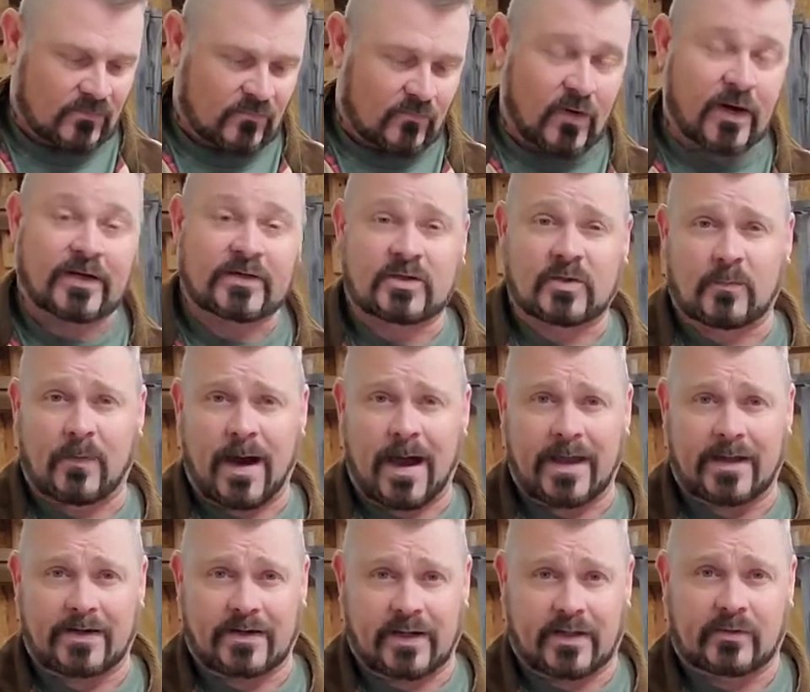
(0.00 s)
where to
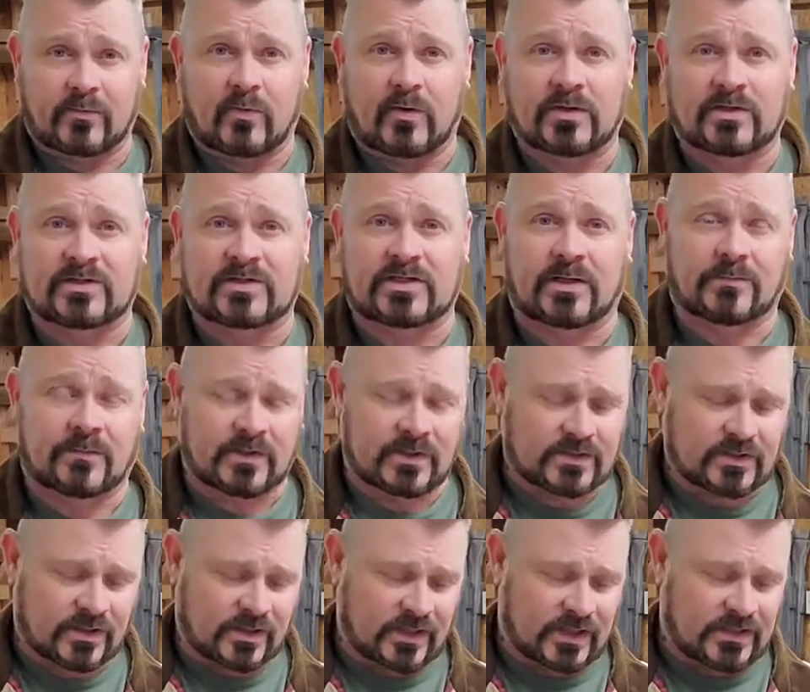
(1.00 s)
buy another one similar
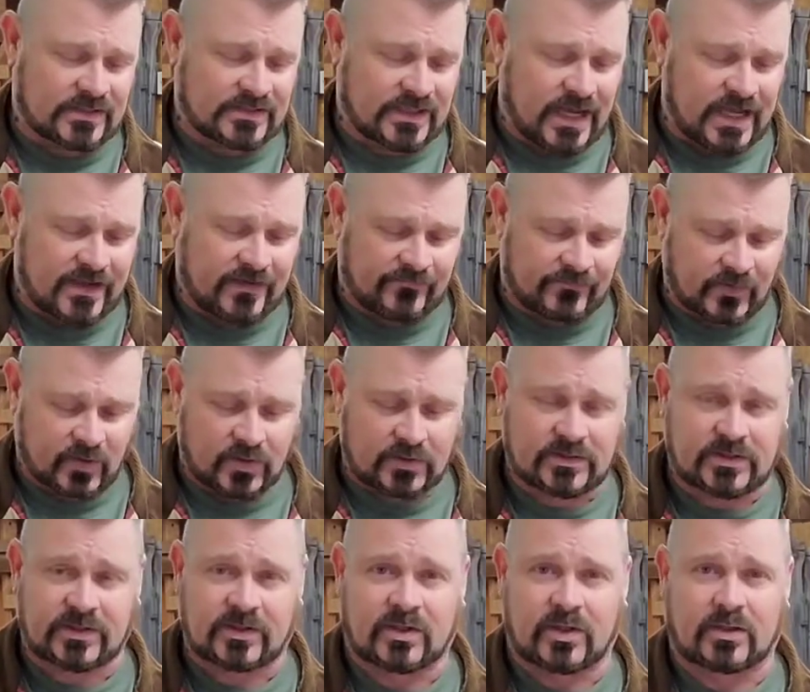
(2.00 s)
to this. I have
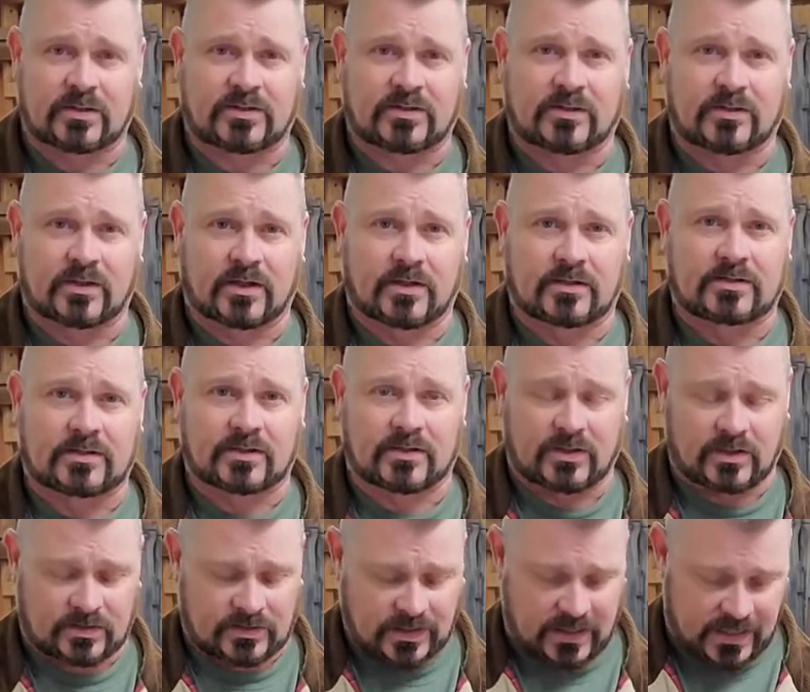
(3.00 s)
looked and looked and looked and
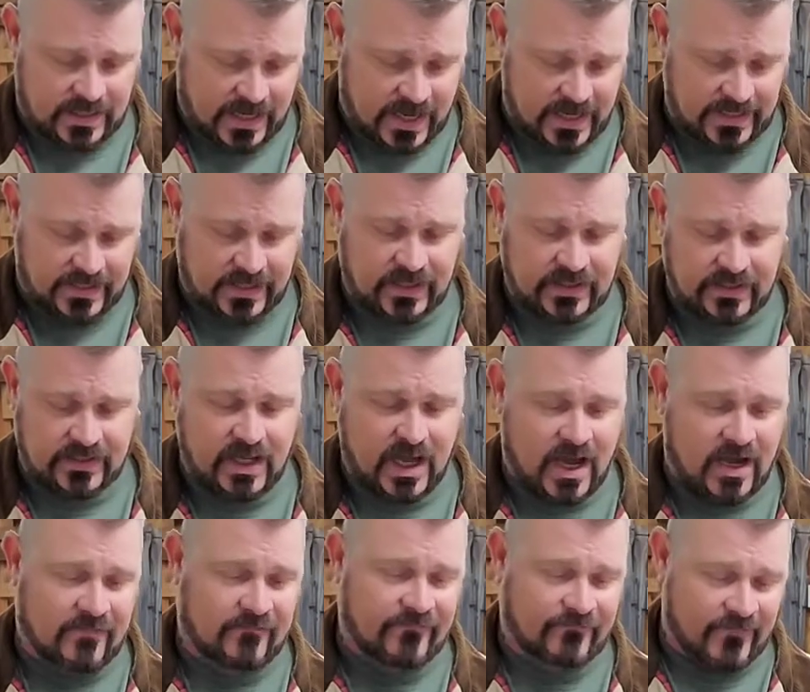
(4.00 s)
looked, and I
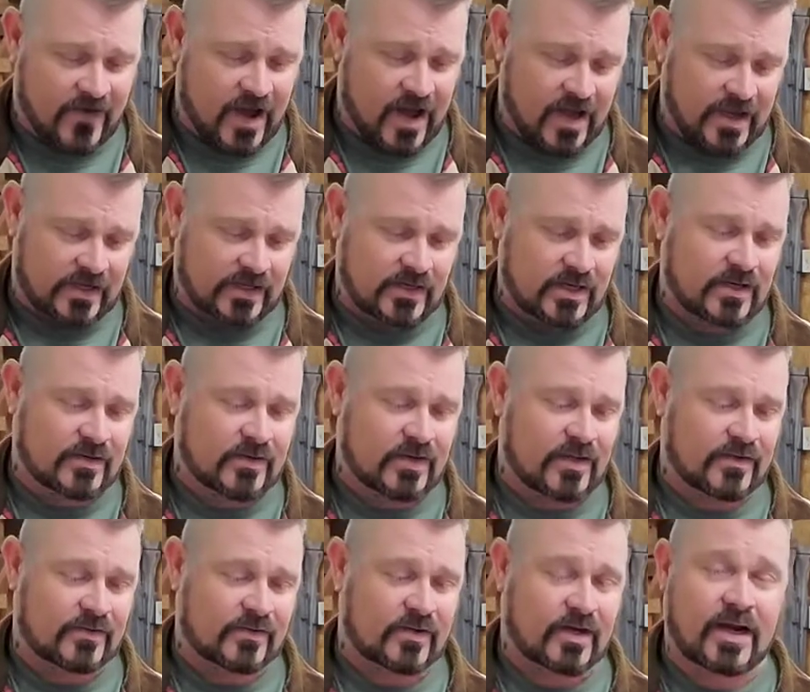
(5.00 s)
cannot find
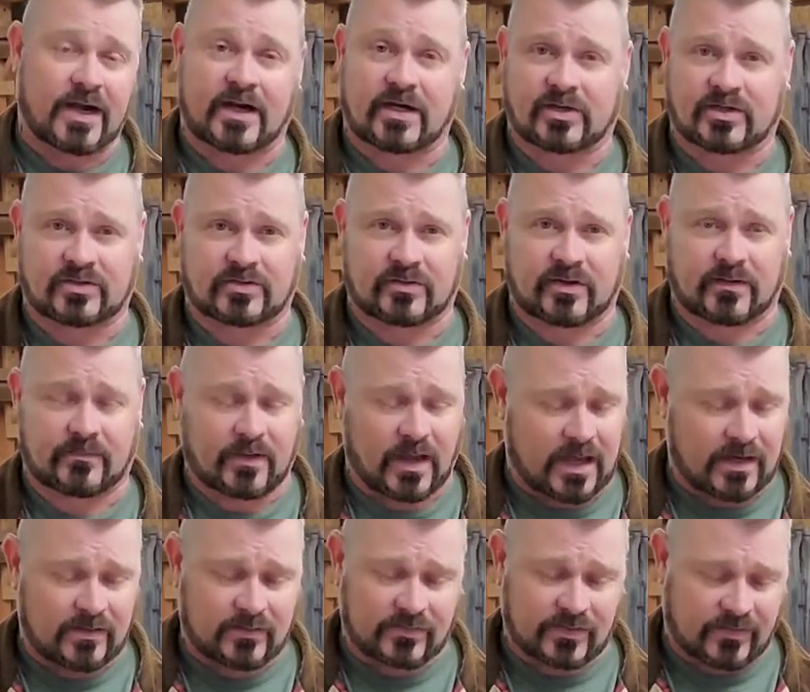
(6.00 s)
another Airstream.
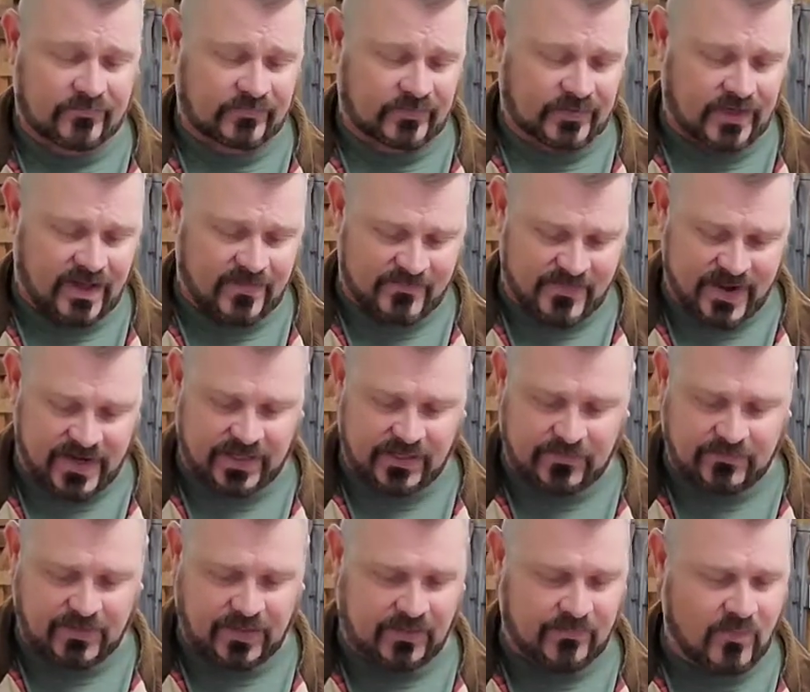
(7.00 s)
I don't know if they're not making
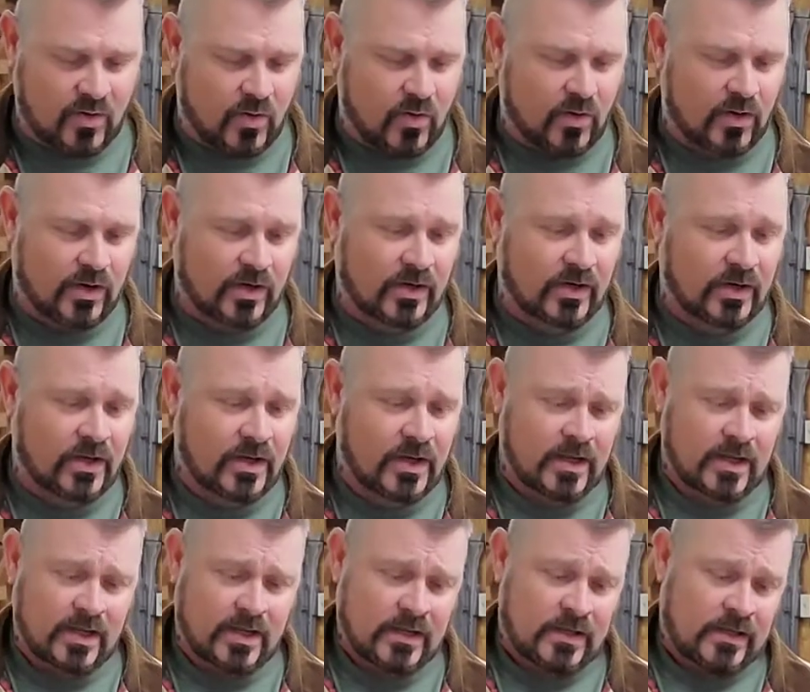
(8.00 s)
them anymore.
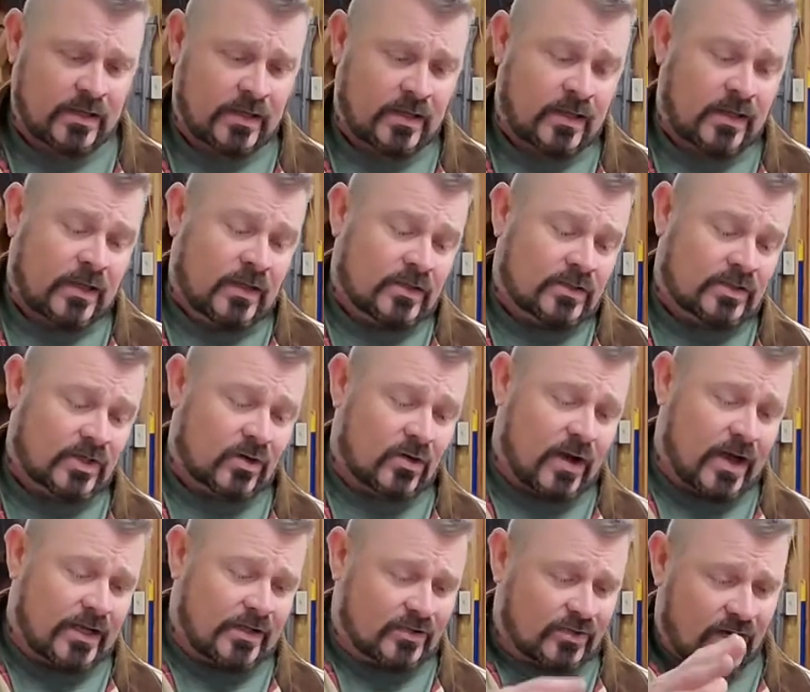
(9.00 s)
So
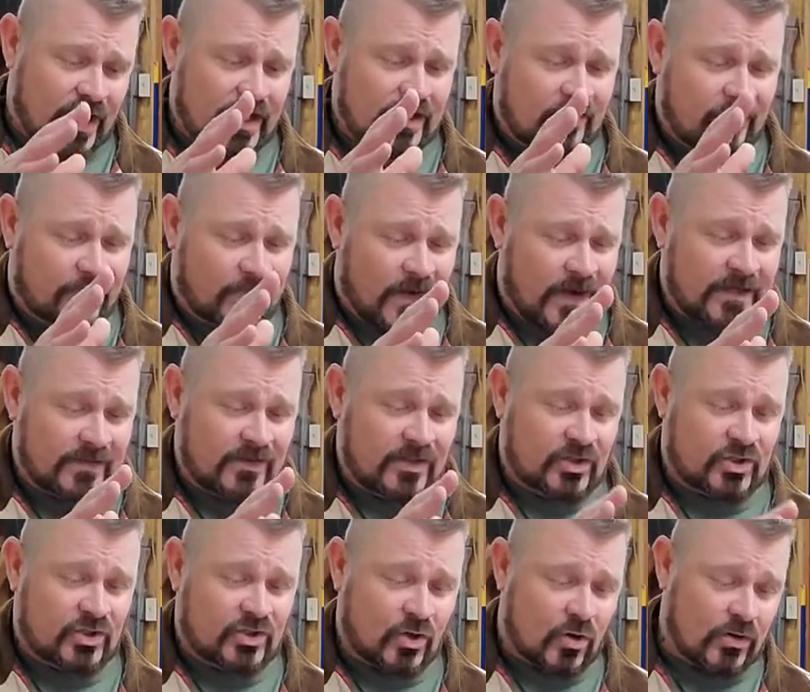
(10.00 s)
I tried to find
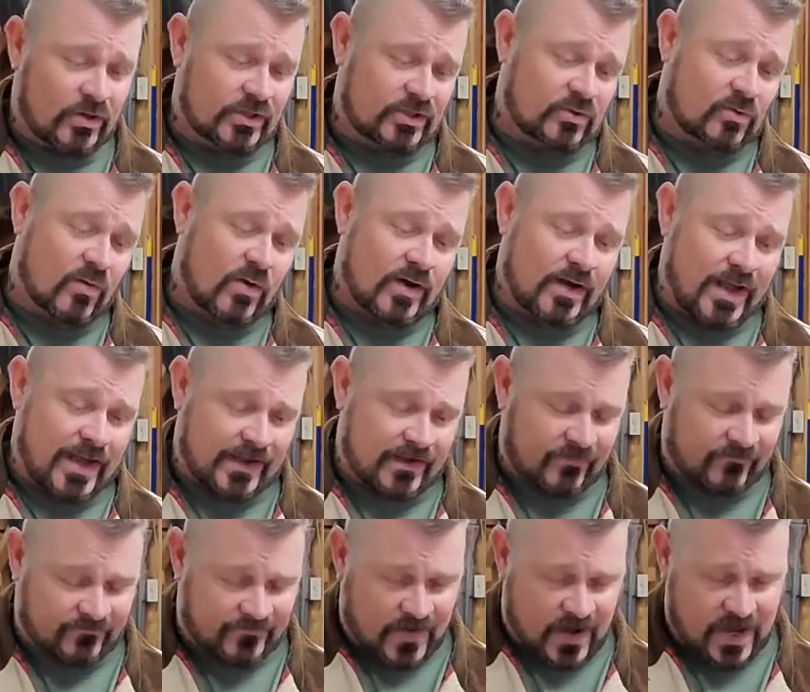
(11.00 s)
the shortest one I
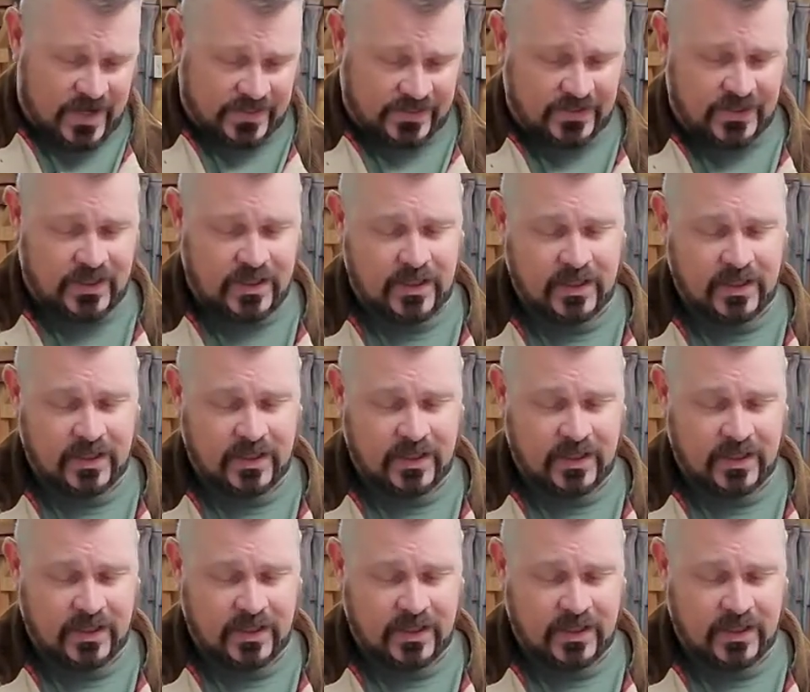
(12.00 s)
could find,